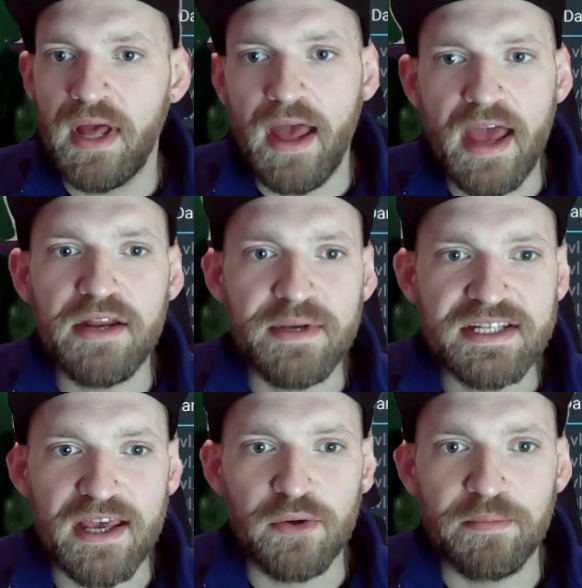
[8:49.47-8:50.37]

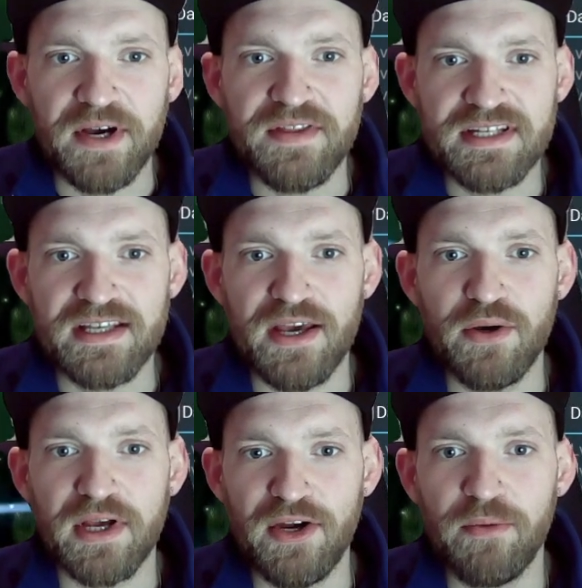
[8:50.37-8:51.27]
Enemies killed by this
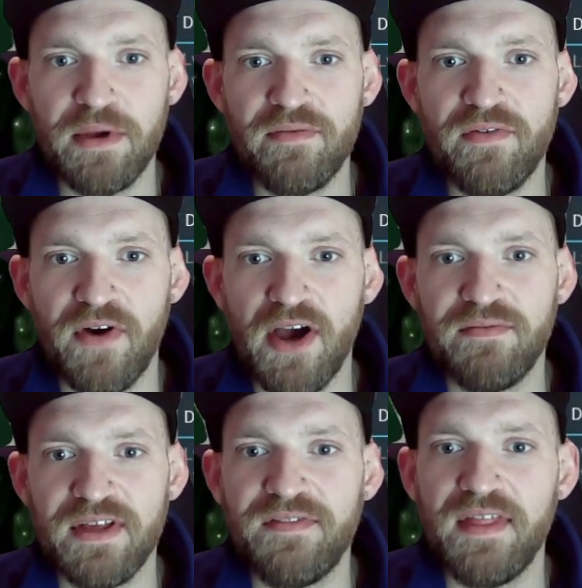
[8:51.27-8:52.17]
skill cannot be
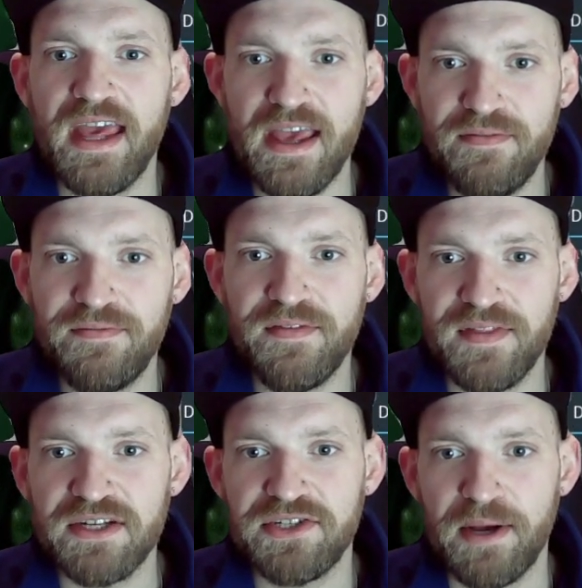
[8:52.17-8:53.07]
revived if
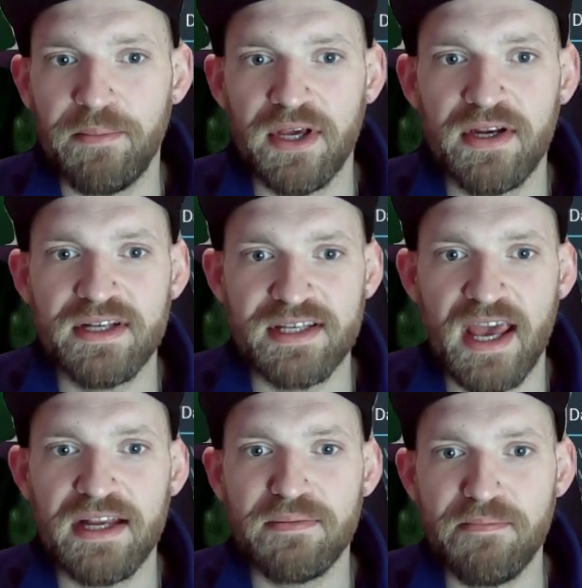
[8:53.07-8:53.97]
this champion has
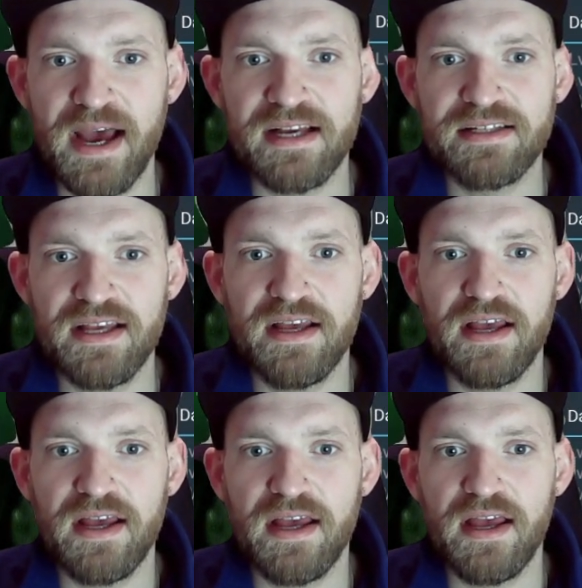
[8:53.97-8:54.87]
gained max
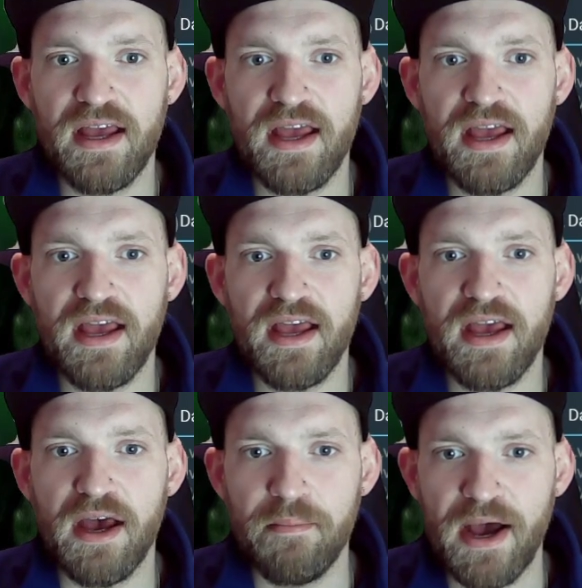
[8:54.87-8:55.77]

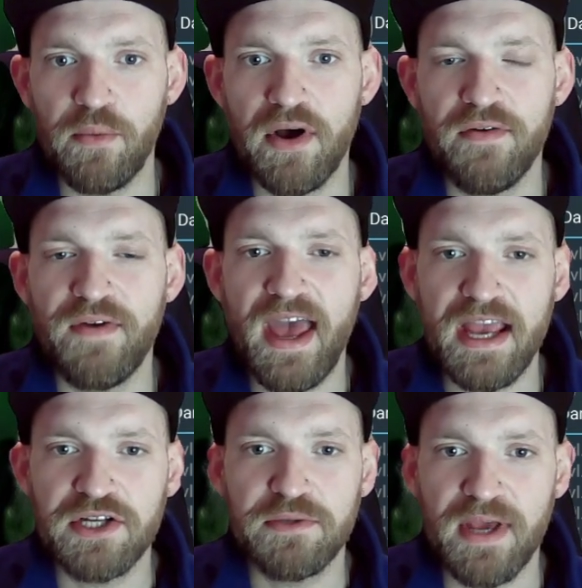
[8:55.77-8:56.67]
amount of
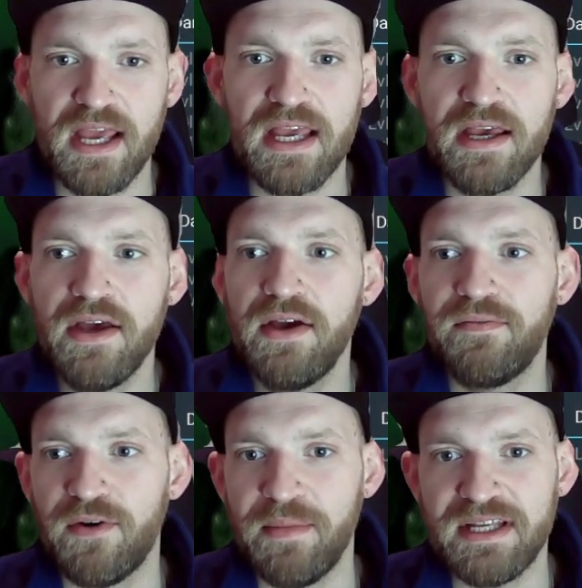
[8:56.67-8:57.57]
HP
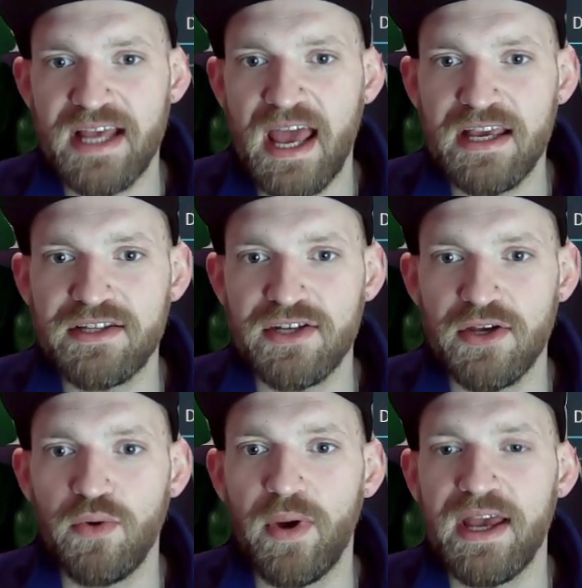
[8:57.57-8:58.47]
from his
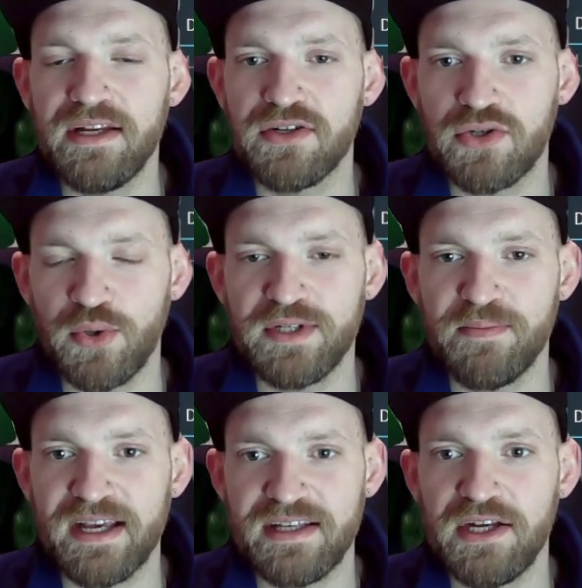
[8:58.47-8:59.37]
A2, where he destroys
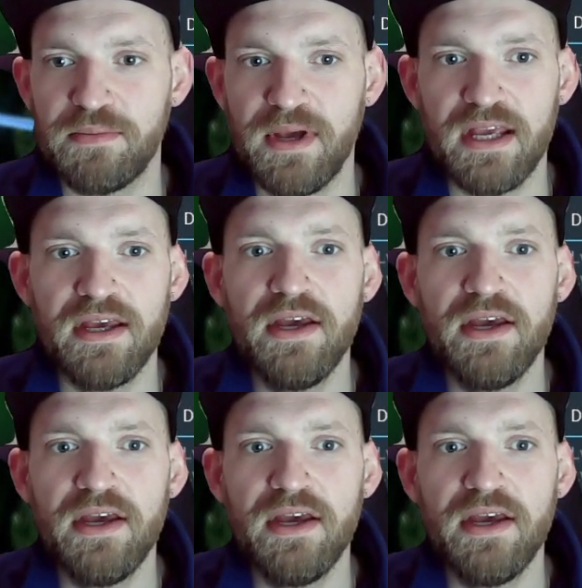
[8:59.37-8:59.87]
max HP,